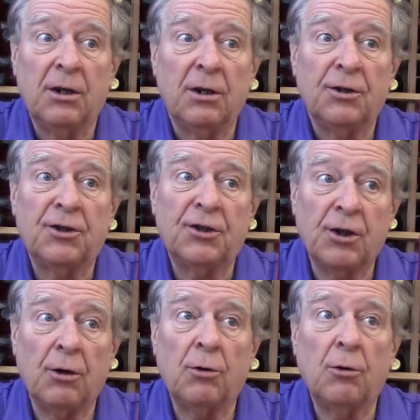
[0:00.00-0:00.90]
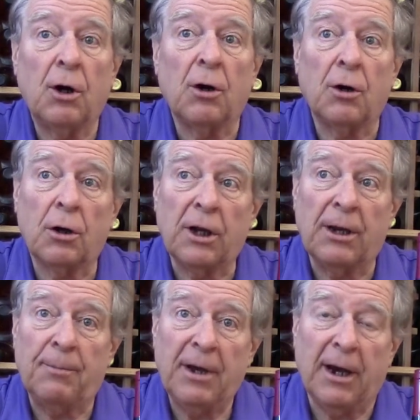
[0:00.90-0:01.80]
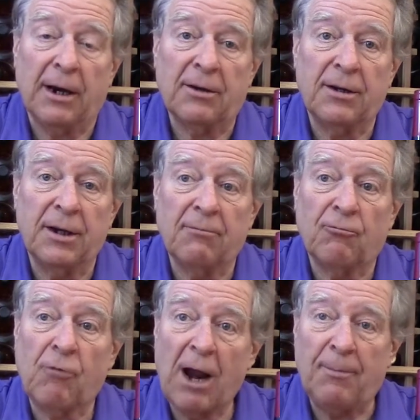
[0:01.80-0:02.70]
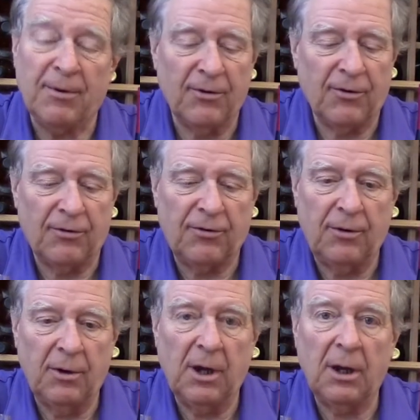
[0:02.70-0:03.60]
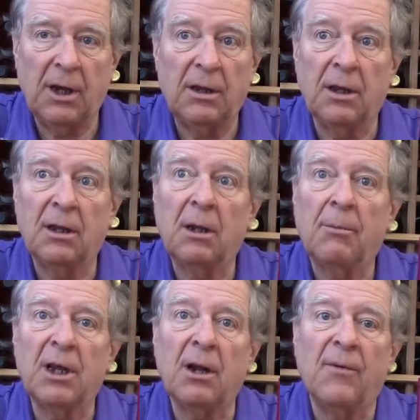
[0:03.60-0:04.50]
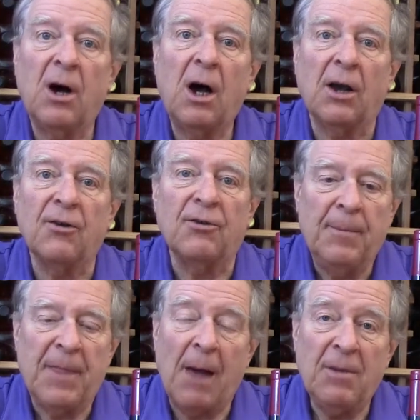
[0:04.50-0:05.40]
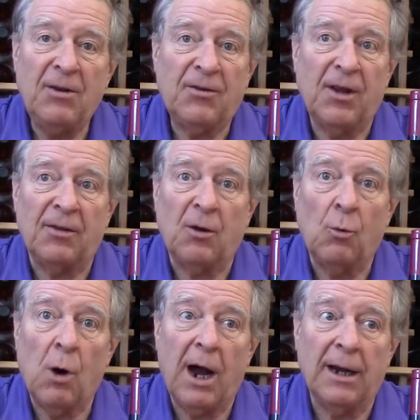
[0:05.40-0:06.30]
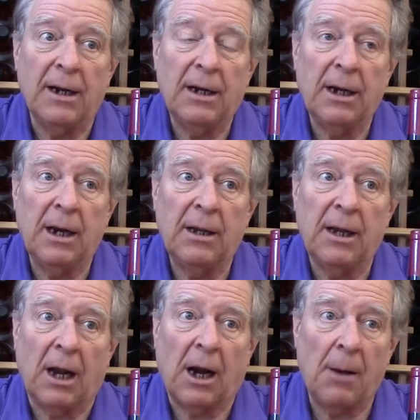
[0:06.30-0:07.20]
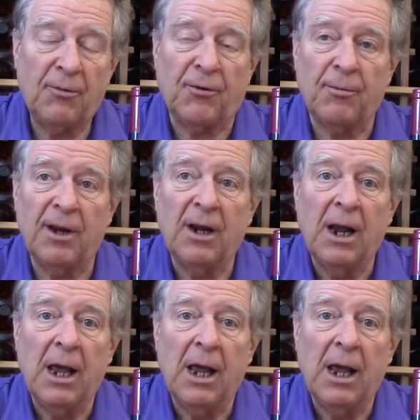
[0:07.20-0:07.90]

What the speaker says: so early picked, it ripens in the middle of August, that means that the wine that comes from it